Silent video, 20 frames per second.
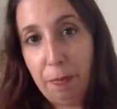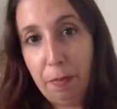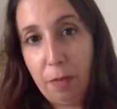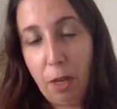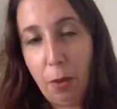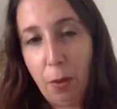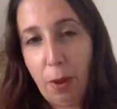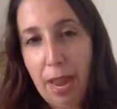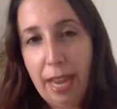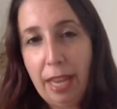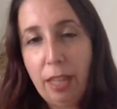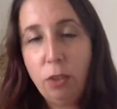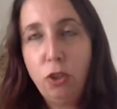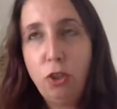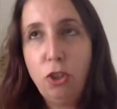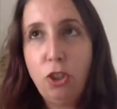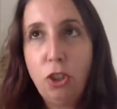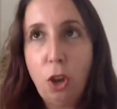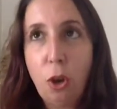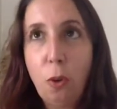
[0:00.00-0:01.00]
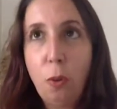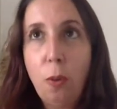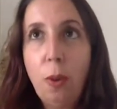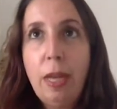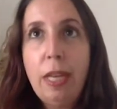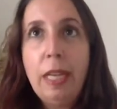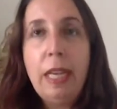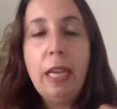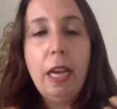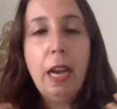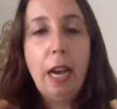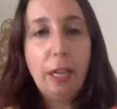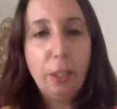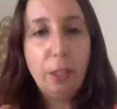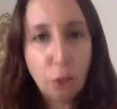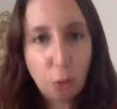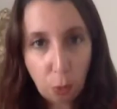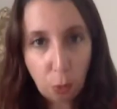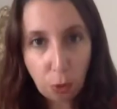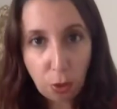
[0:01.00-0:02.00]
Okay, so I
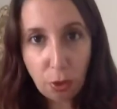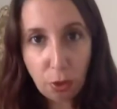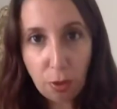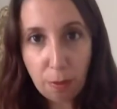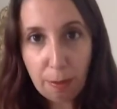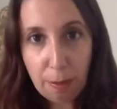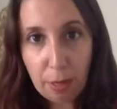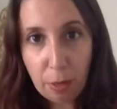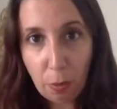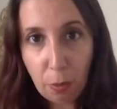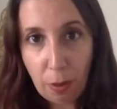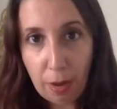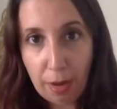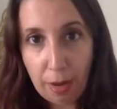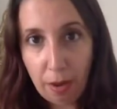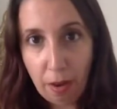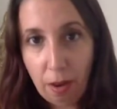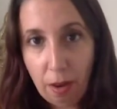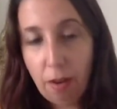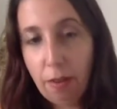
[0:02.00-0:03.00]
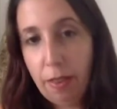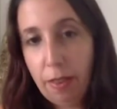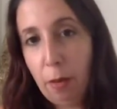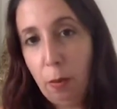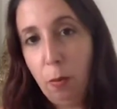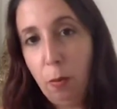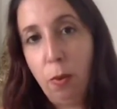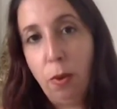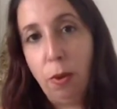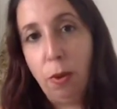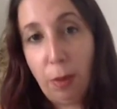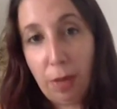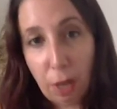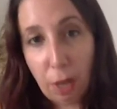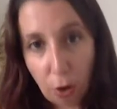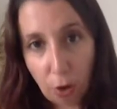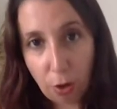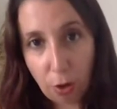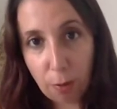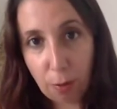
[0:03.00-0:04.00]
just want you to be aware that we
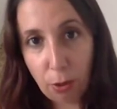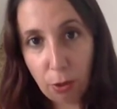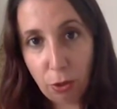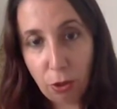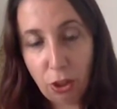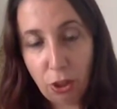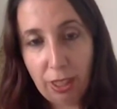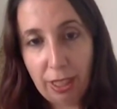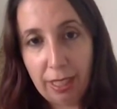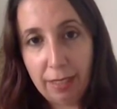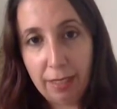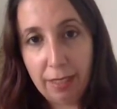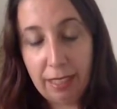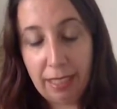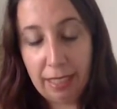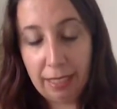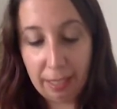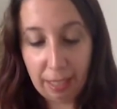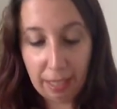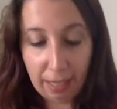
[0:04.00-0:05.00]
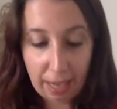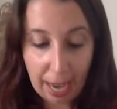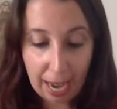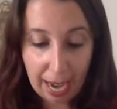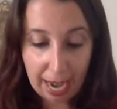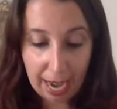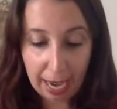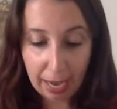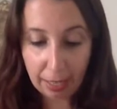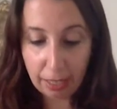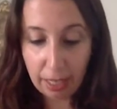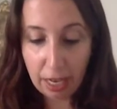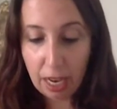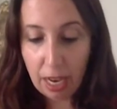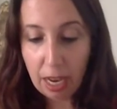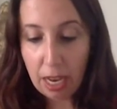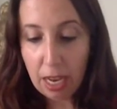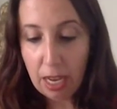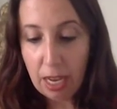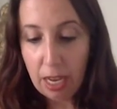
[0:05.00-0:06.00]
are approaching that season, and
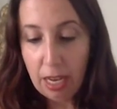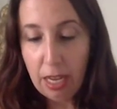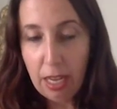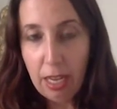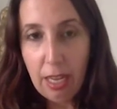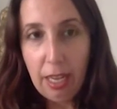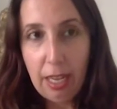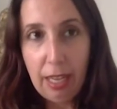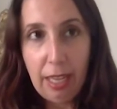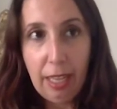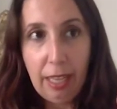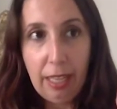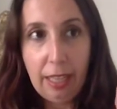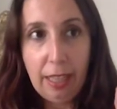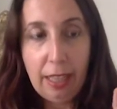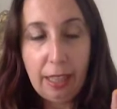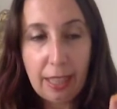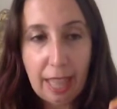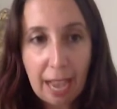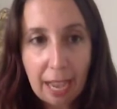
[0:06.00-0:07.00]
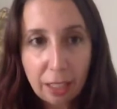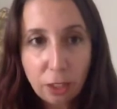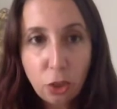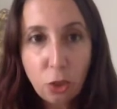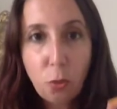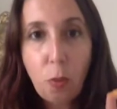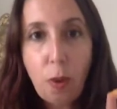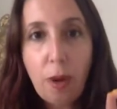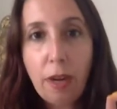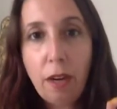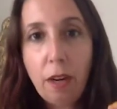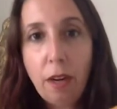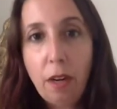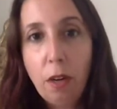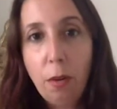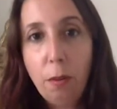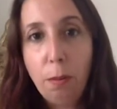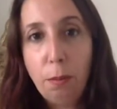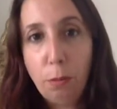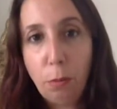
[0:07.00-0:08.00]
that's where
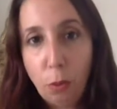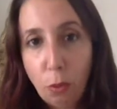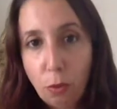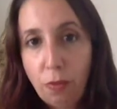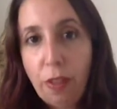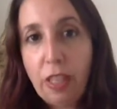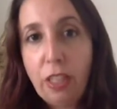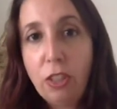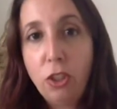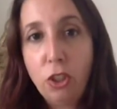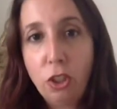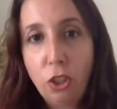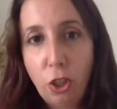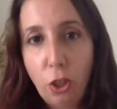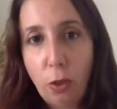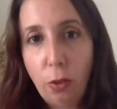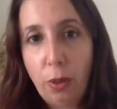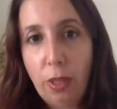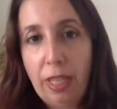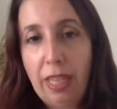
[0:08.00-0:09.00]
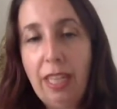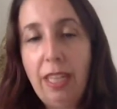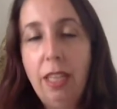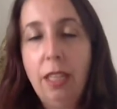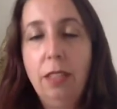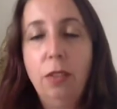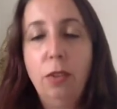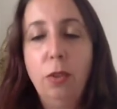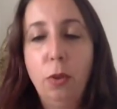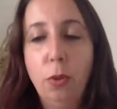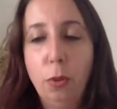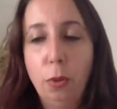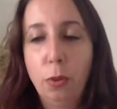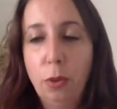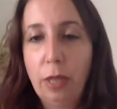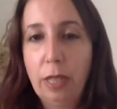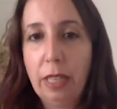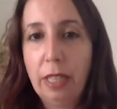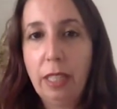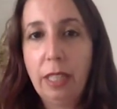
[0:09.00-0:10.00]
moving slowly is
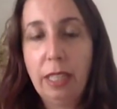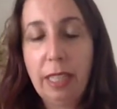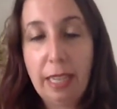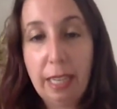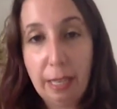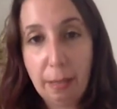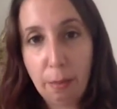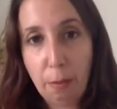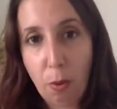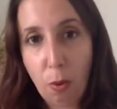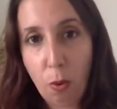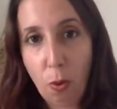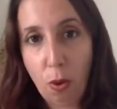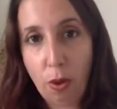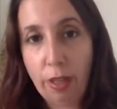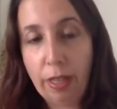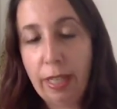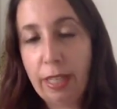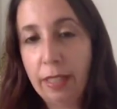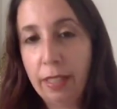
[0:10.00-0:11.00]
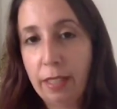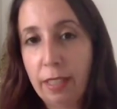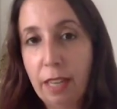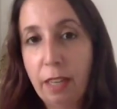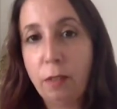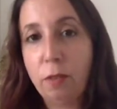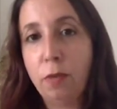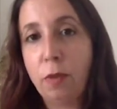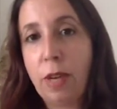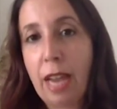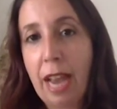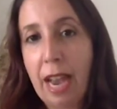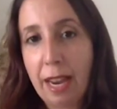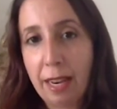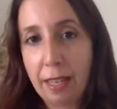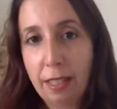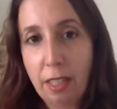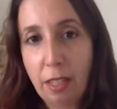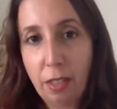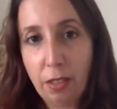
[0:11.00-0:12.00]
really important. Instead of
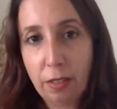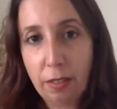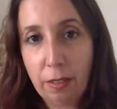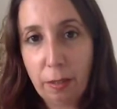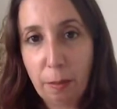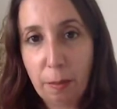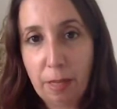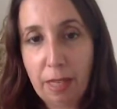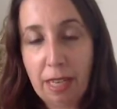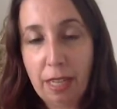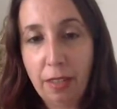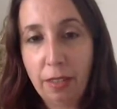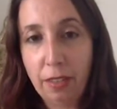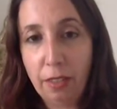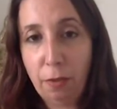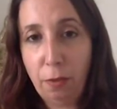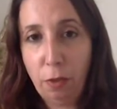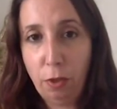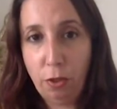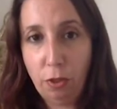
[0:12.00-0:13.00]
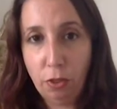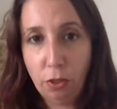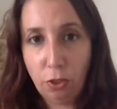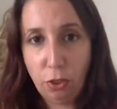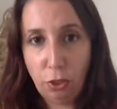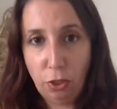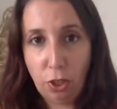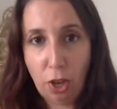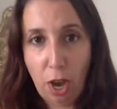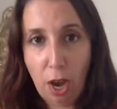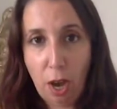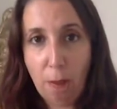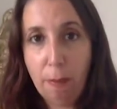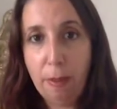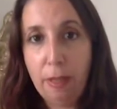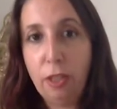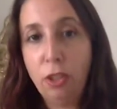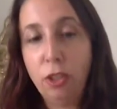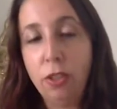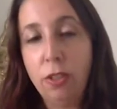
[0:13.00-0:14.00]
reacting on somebody else, if you can stop
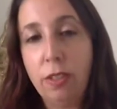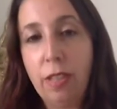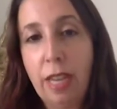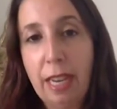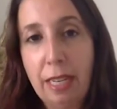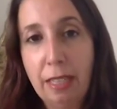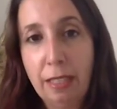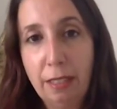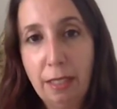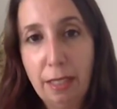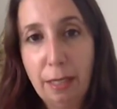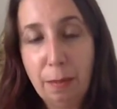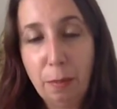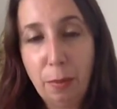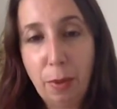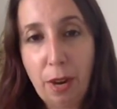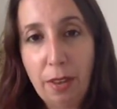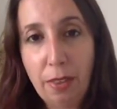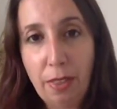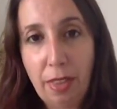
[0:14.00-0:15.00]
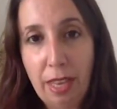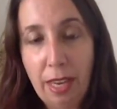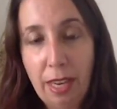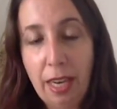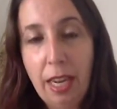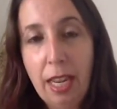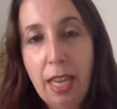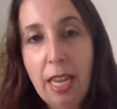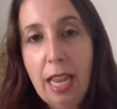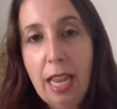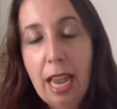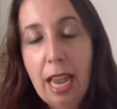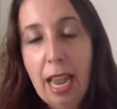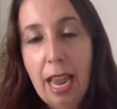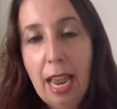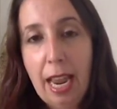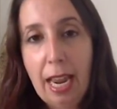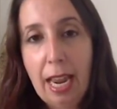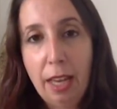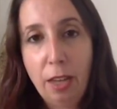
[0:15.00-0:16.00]
and just take a deep breath in
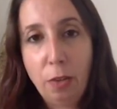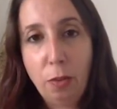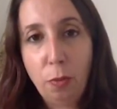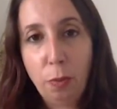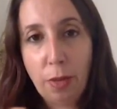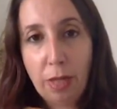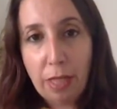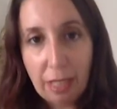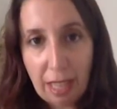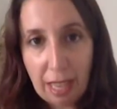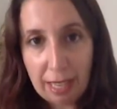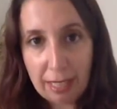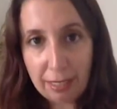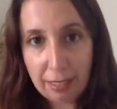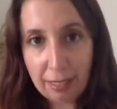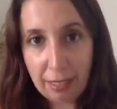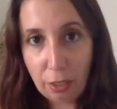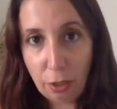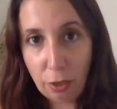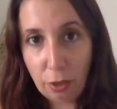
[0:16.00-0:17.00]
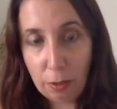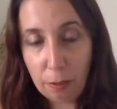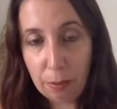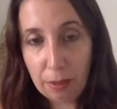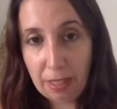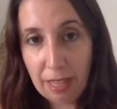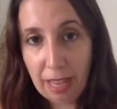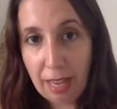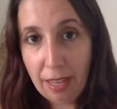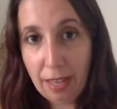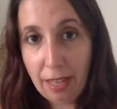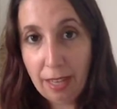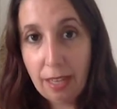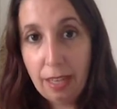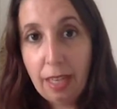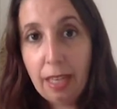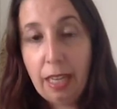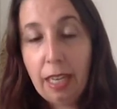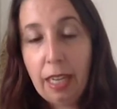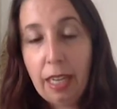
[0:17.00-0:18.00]
and realize that you're upset,
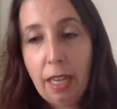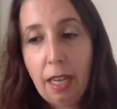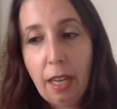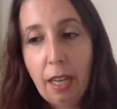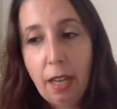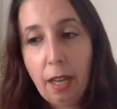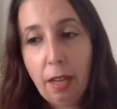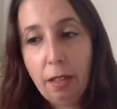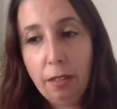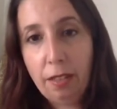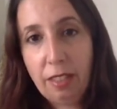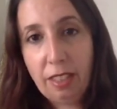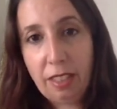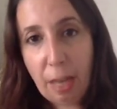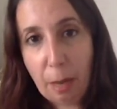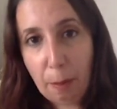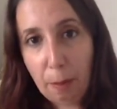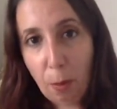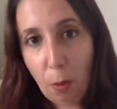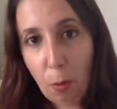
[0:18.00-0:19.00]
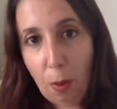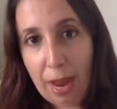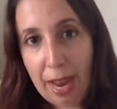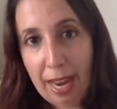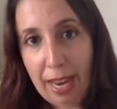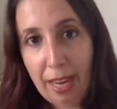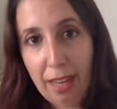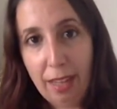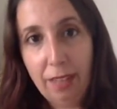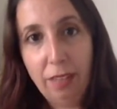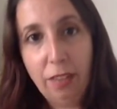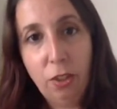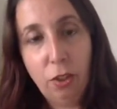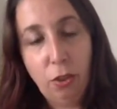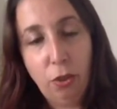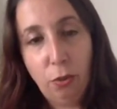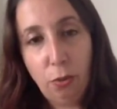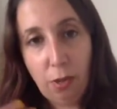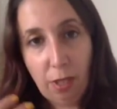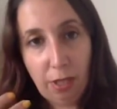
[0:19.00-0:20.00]
step away until
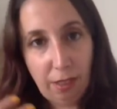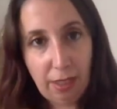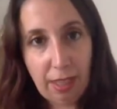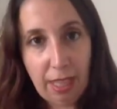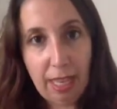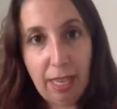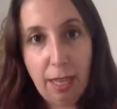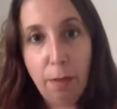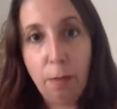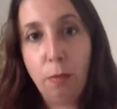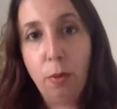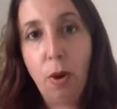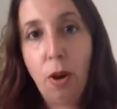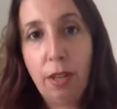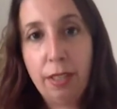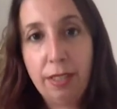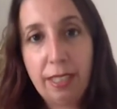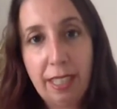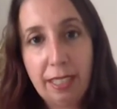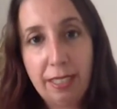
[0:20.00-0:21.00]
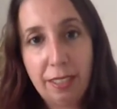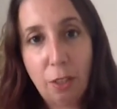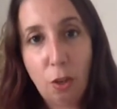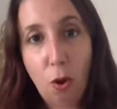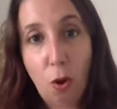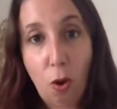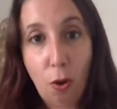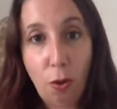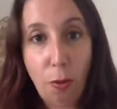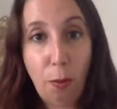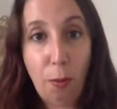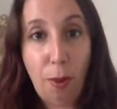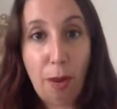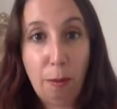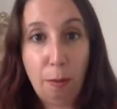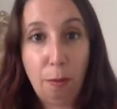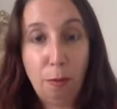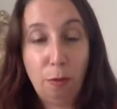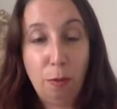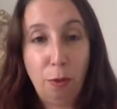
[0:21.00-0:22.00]
you can think and process it all the
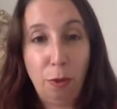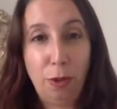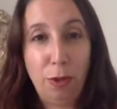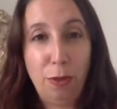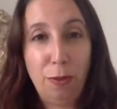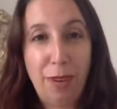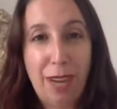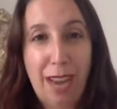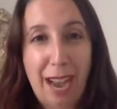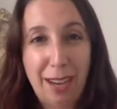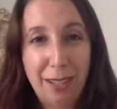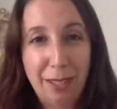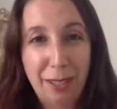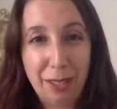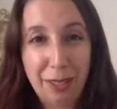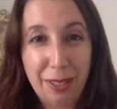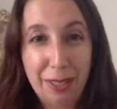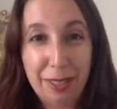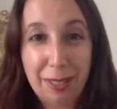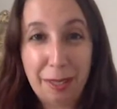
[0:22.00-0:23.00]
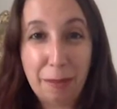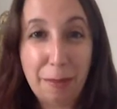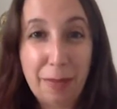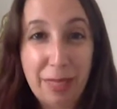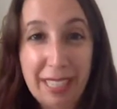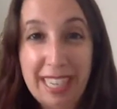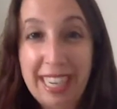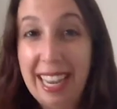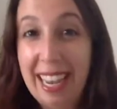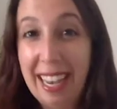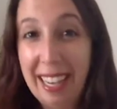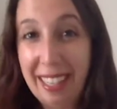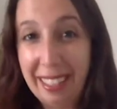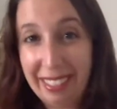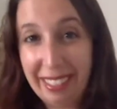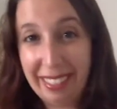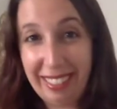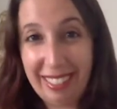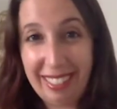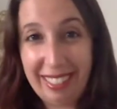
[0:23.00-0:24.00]
way before you react on somebody
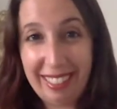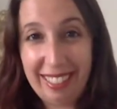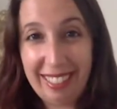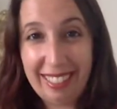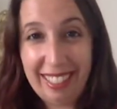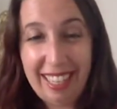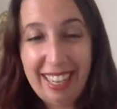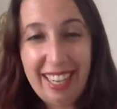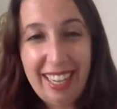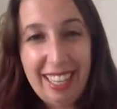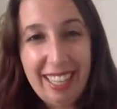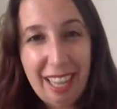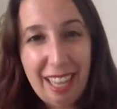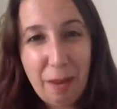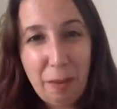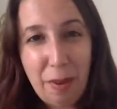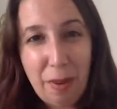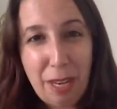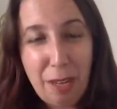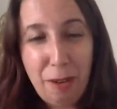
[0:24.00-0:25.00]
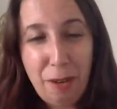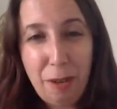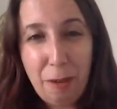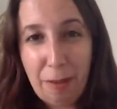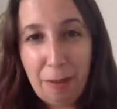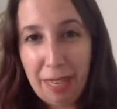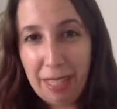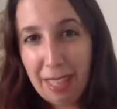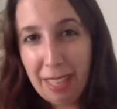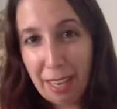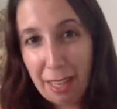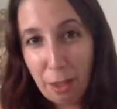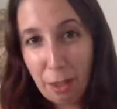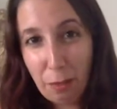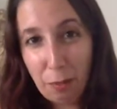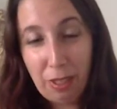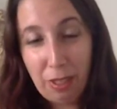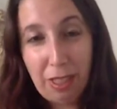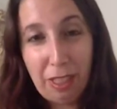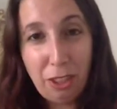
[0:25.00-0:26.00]
else. That way you can maintain the
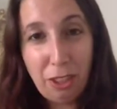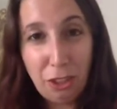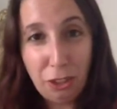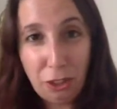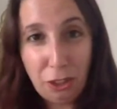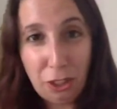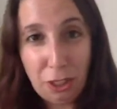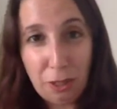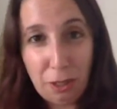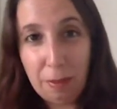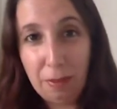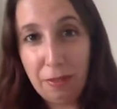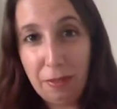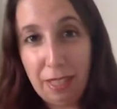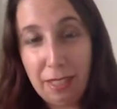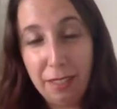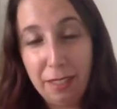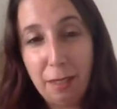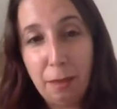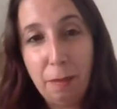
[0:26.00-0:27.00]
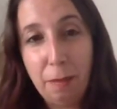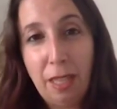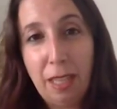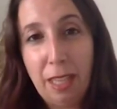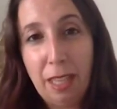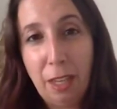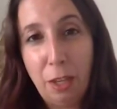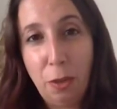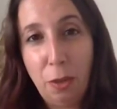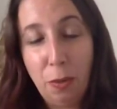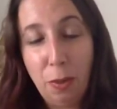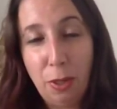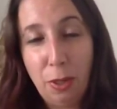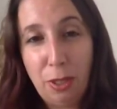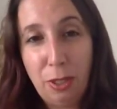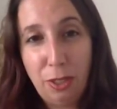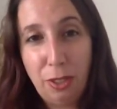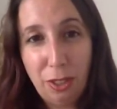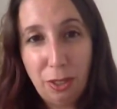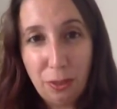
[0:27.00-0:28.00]
relationship if that's something that you want
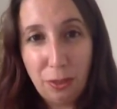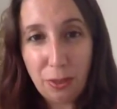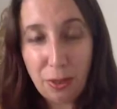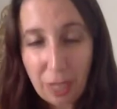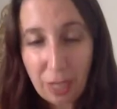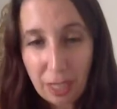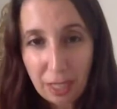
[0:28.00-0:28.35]
to do.